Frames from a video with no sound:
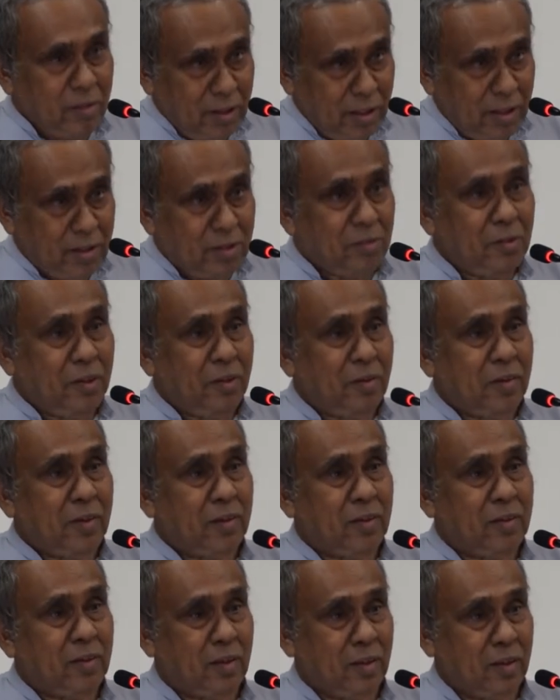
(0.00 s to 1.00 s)
Yes, only
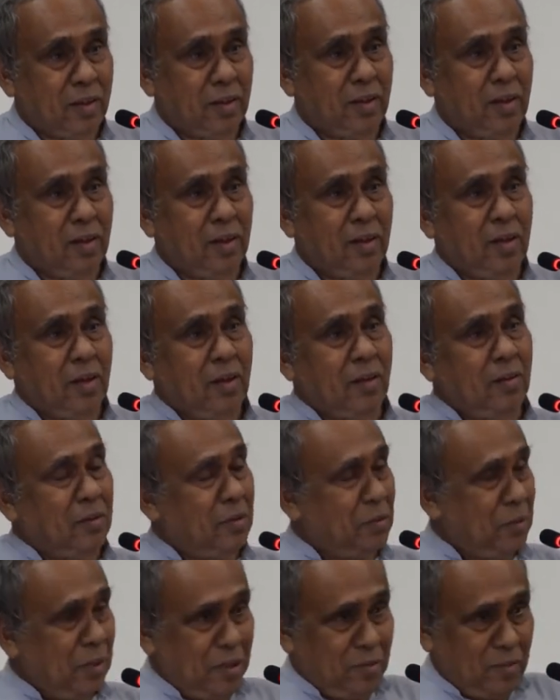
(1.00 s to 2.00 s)
one.
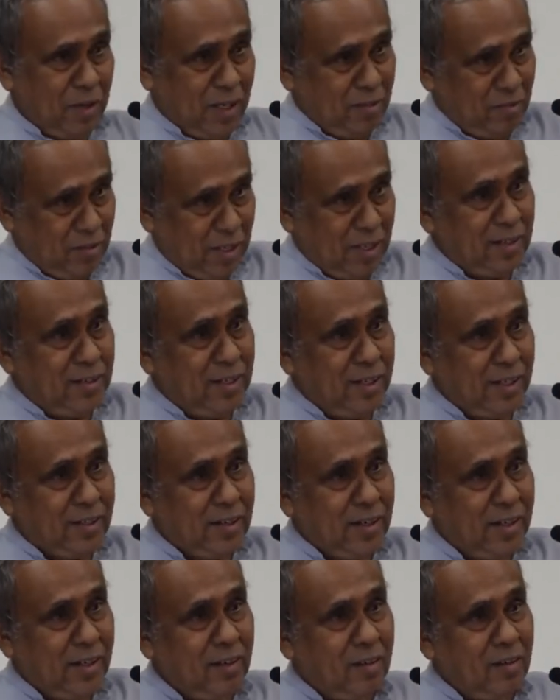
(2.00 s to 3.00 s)
No, only one
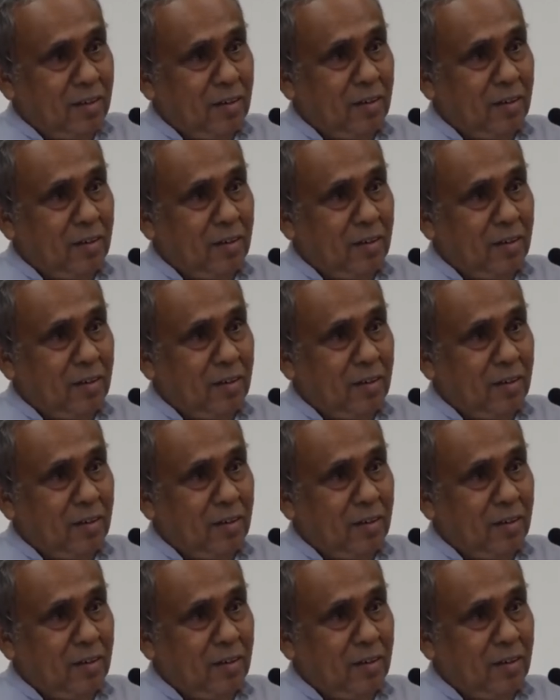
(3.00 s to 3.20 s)
state, right?